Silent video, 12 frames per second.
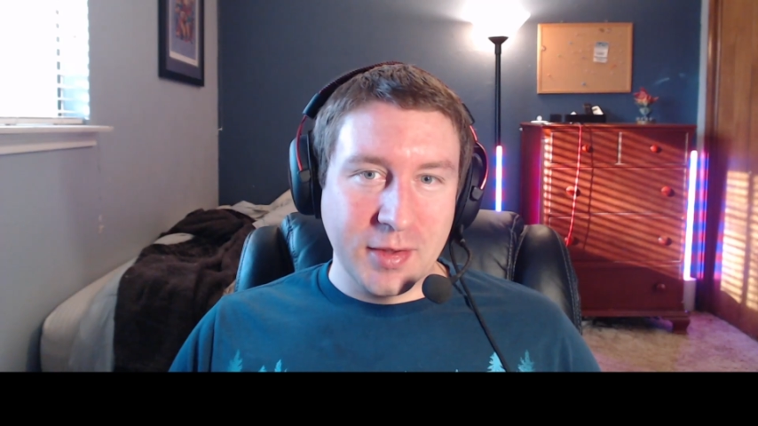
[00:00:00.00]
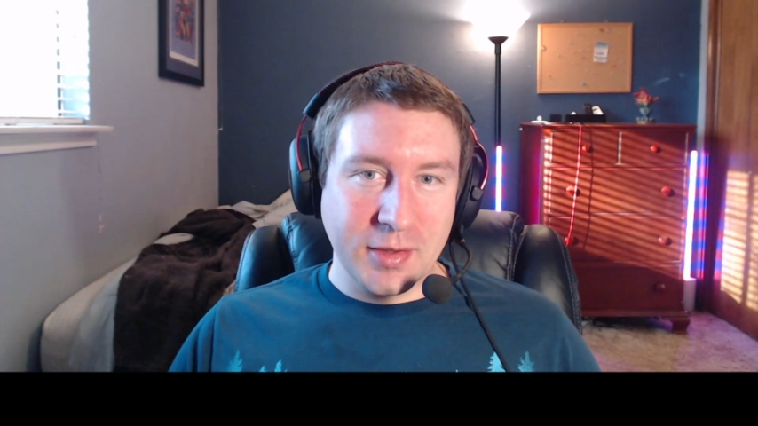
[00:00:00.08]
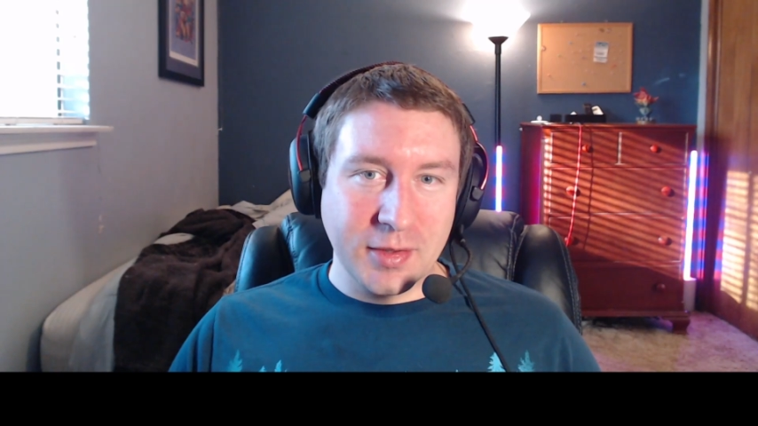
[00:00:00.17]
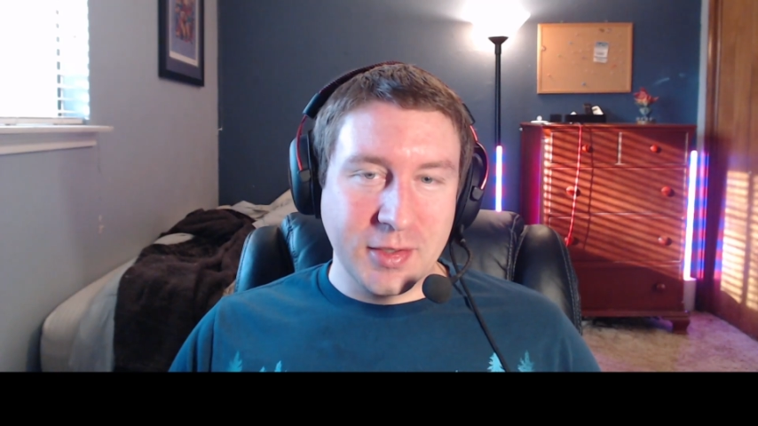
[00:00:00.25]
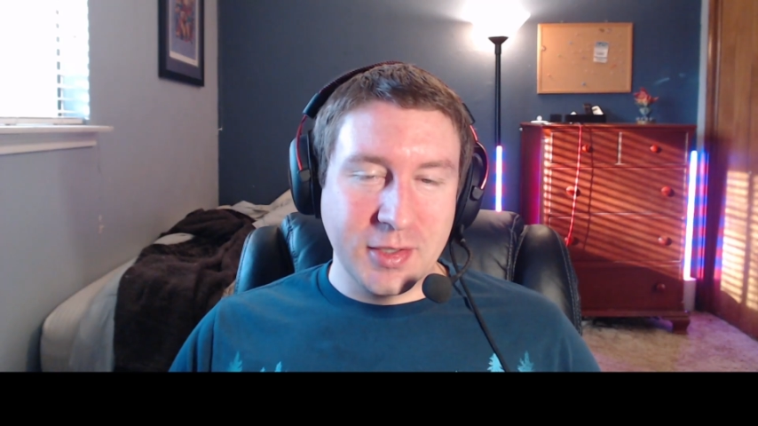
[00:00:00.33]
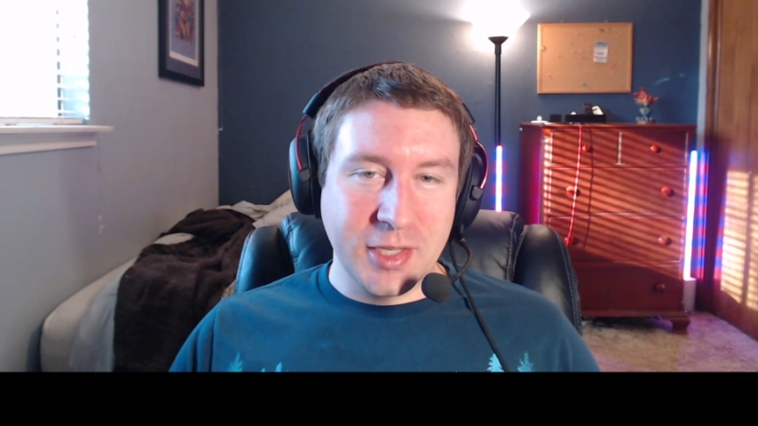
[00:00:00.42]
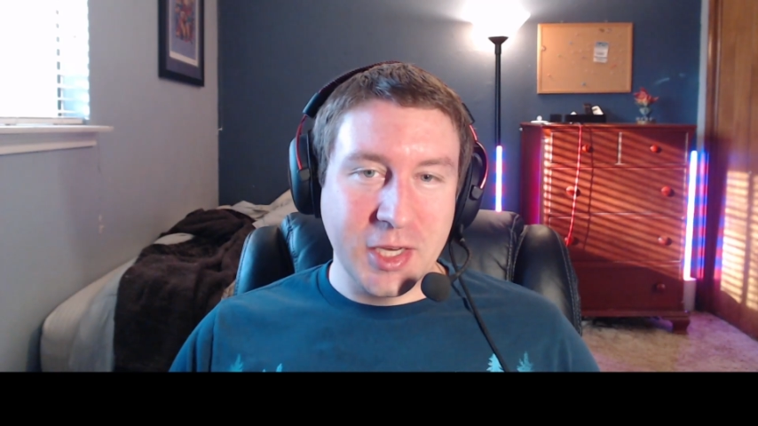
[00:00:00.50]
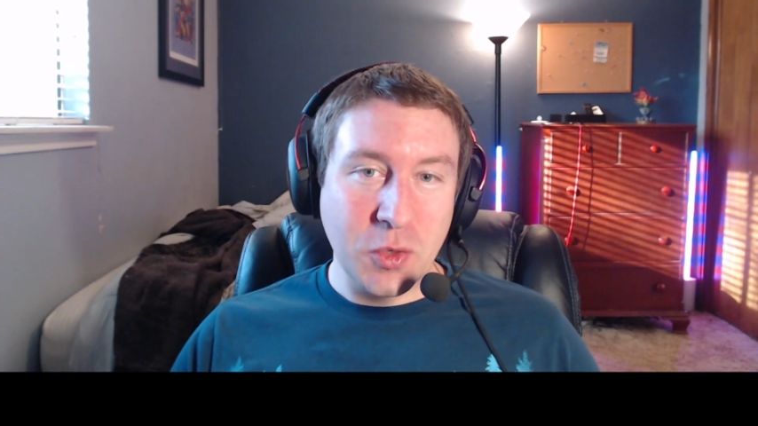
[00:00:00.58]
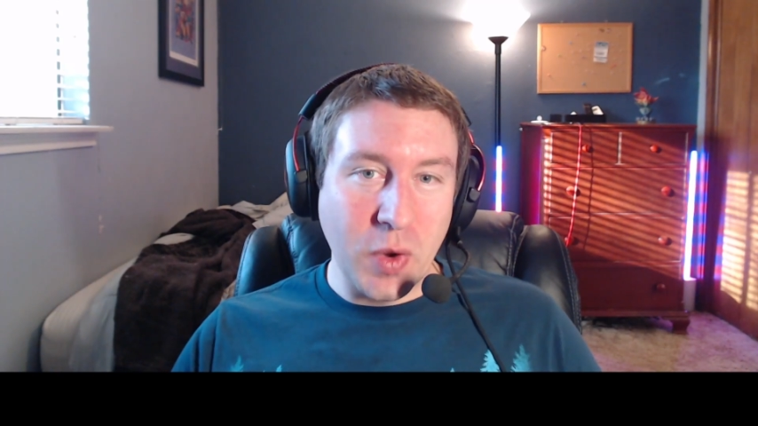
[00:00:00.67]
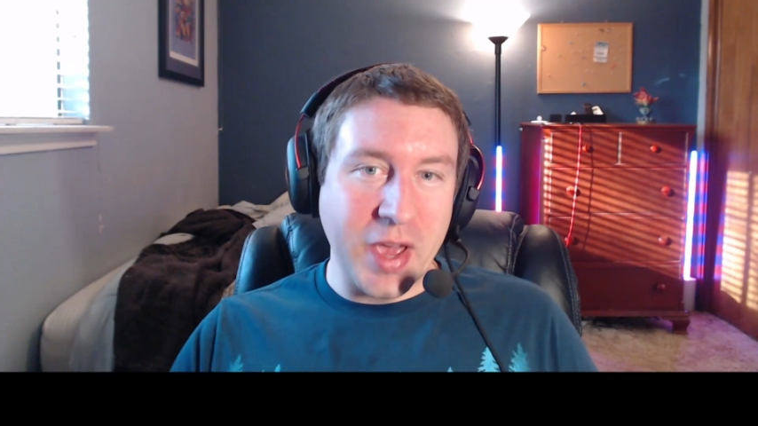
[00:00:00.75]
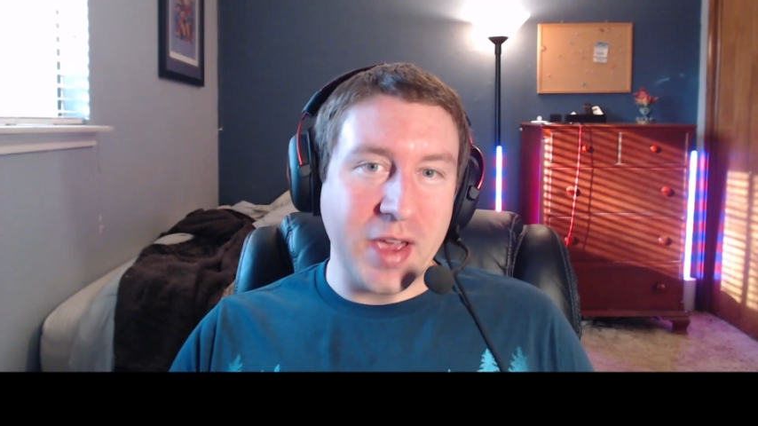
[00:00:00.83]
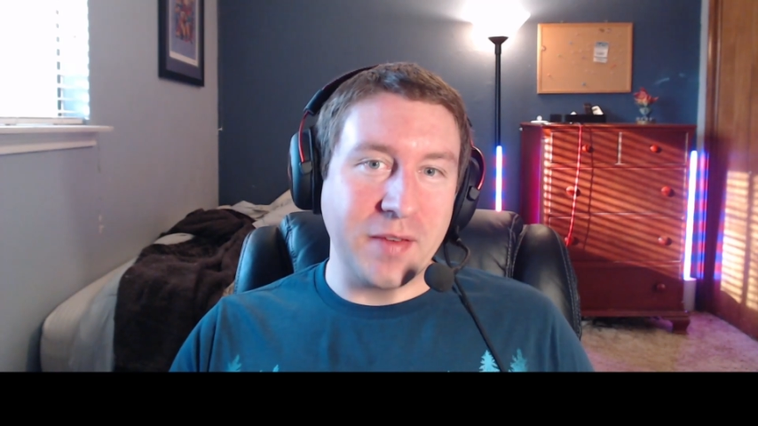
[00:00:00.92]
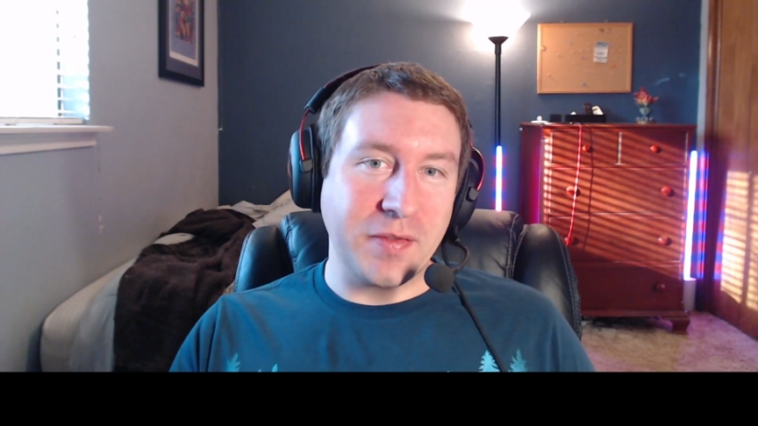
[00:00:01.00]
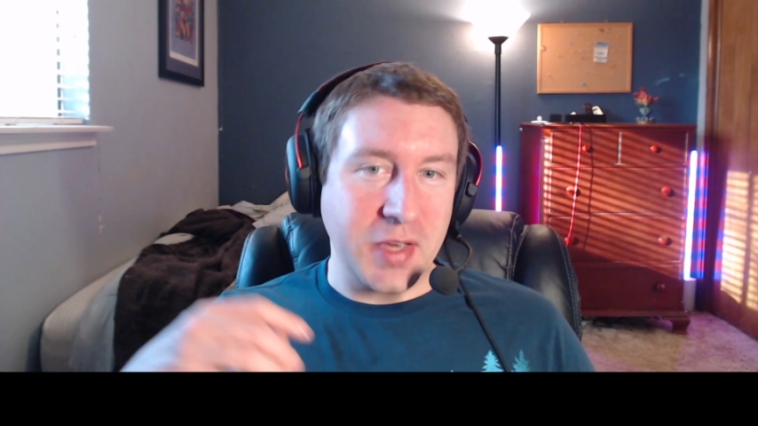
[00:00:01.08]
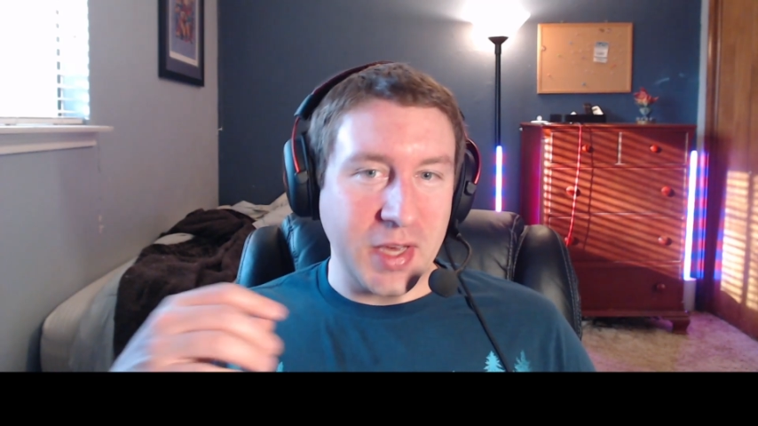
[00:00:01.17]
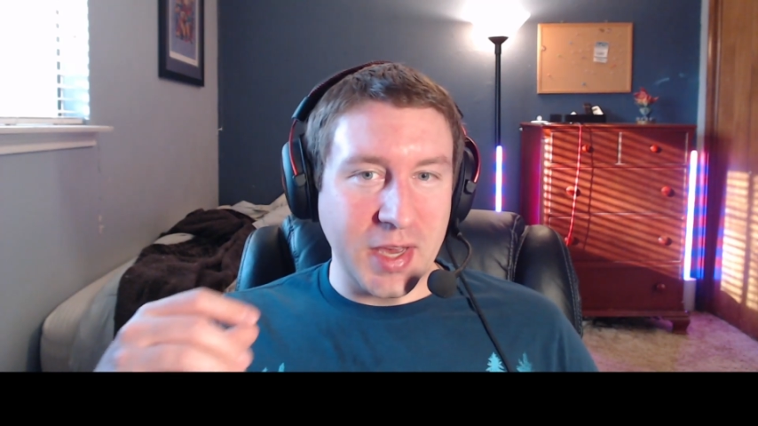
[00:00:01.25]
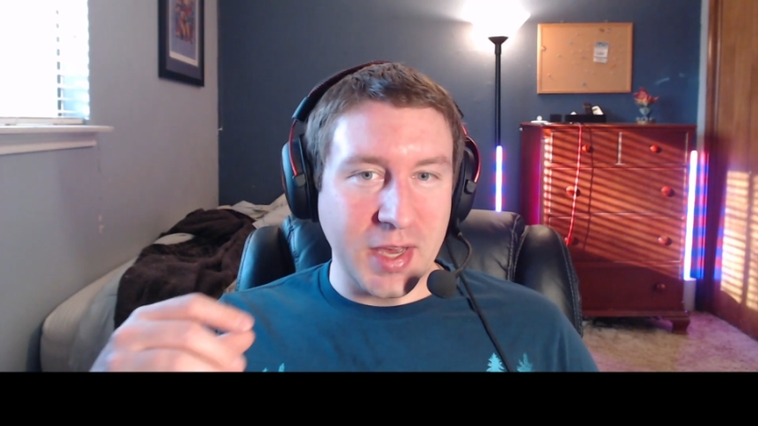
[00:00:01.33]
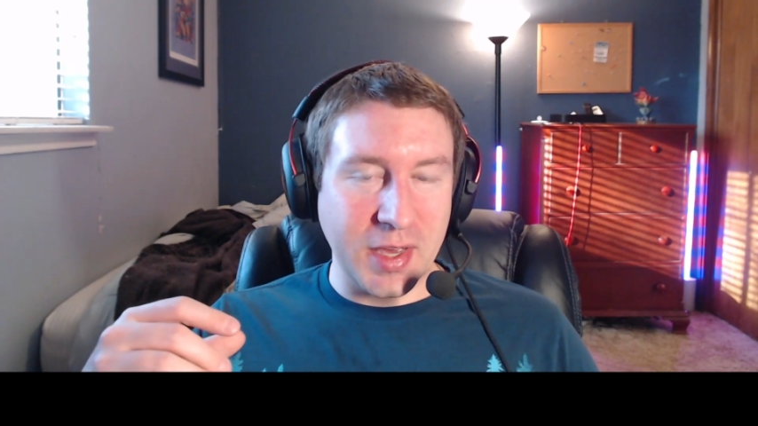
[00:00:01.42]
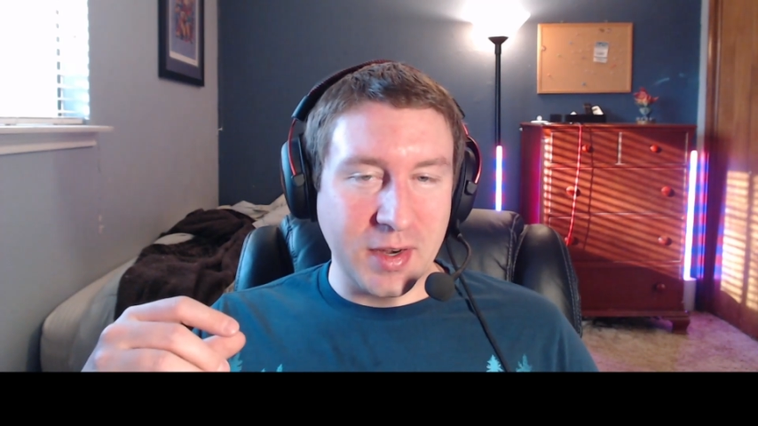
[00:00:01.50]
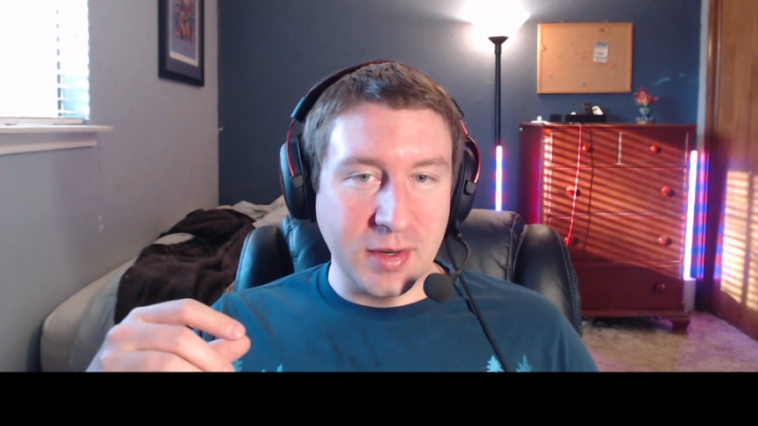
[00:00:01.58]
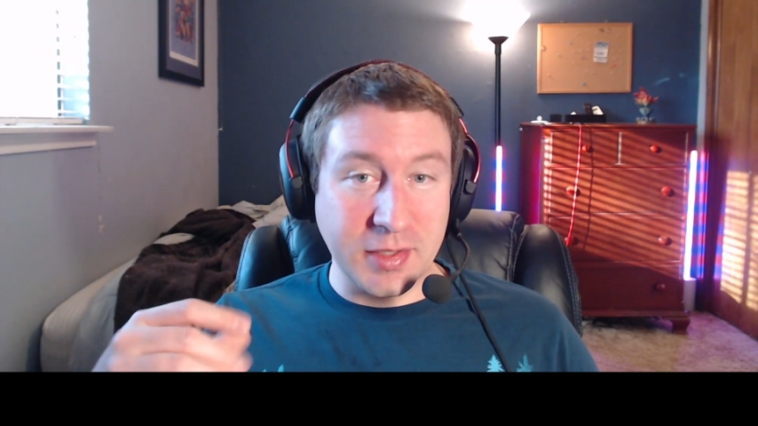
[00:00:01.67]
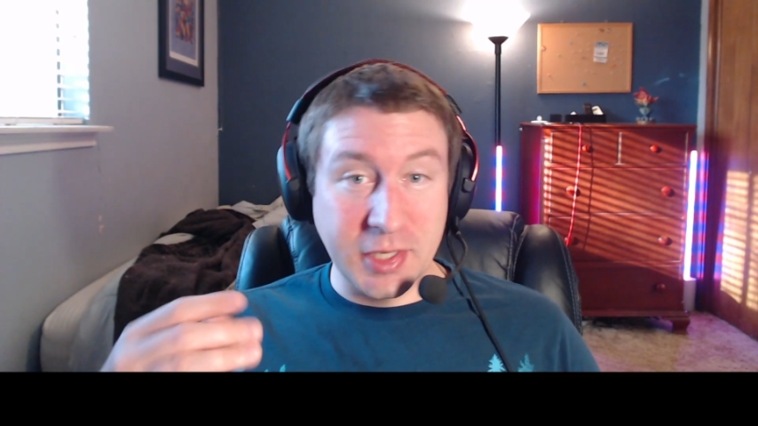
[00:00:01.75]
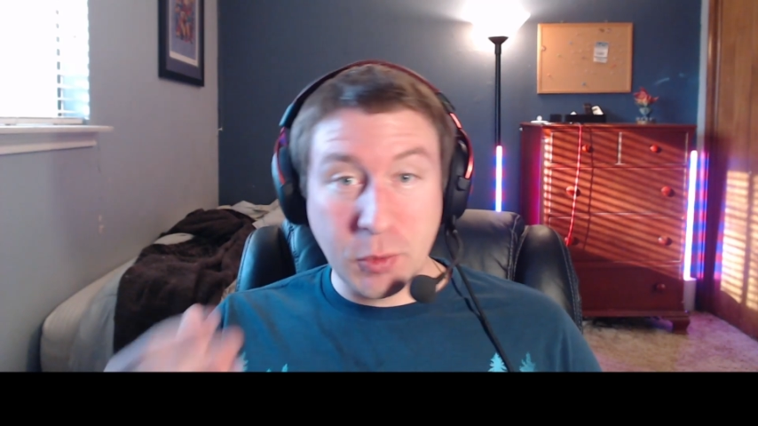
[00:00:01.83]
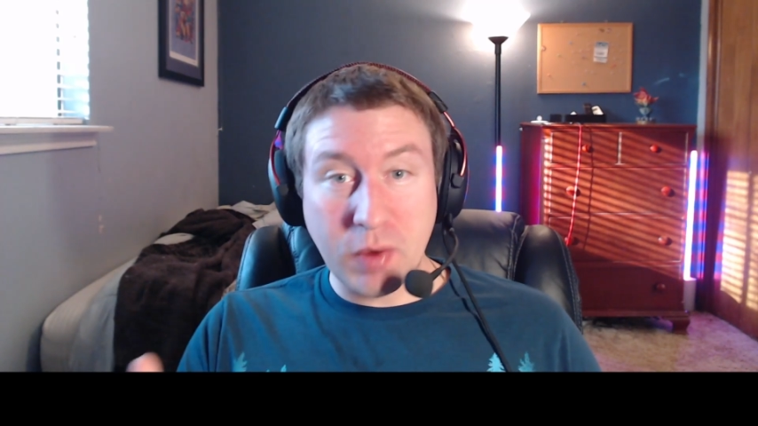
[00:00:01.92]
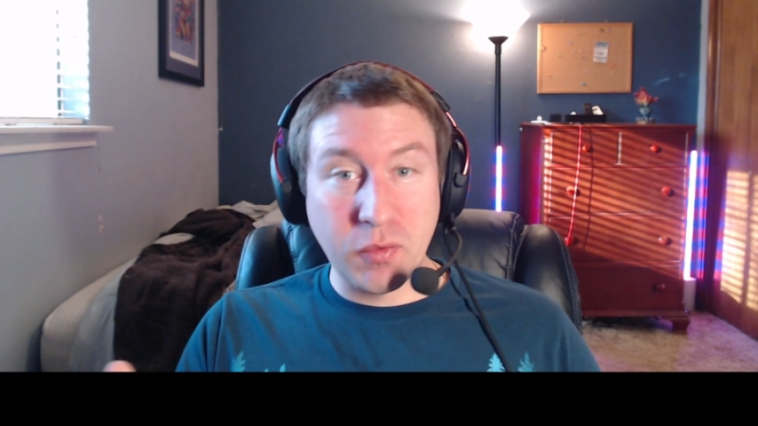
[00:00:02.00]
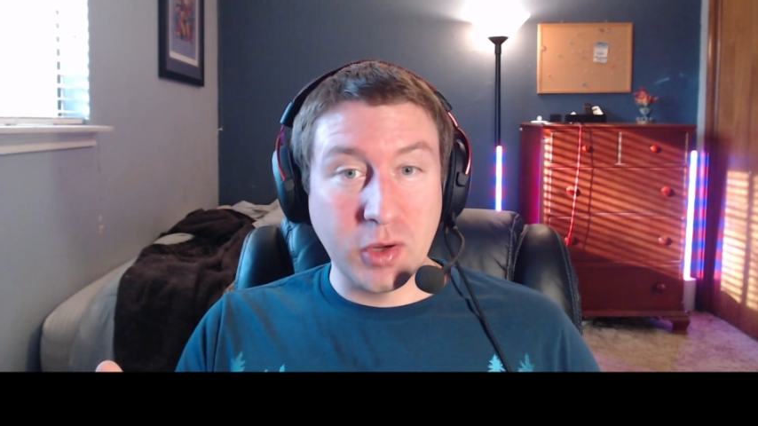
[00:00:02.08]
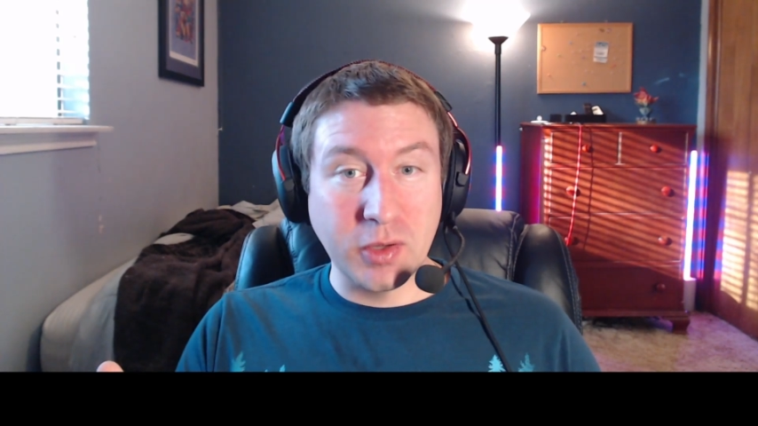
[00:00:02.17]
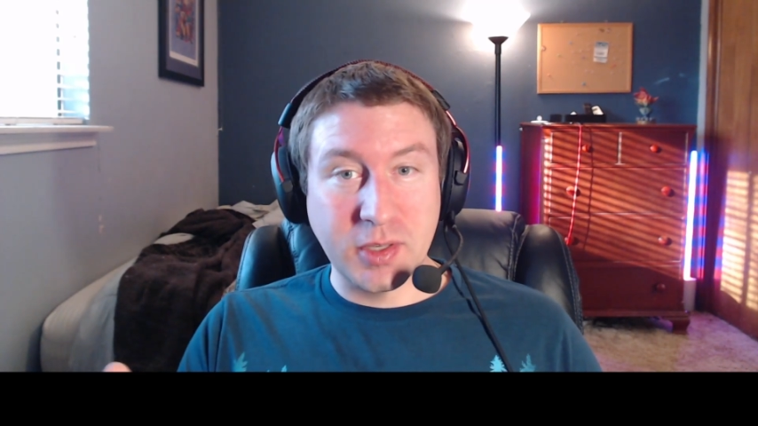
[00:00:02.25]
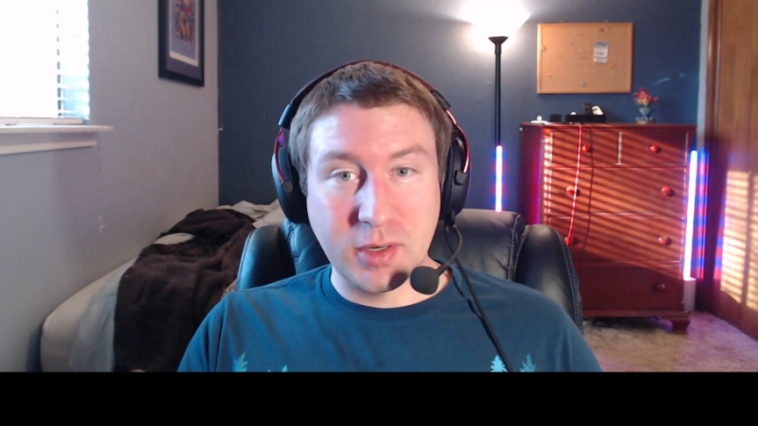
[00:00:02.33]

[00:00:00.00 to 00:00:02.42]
Z-Wave runs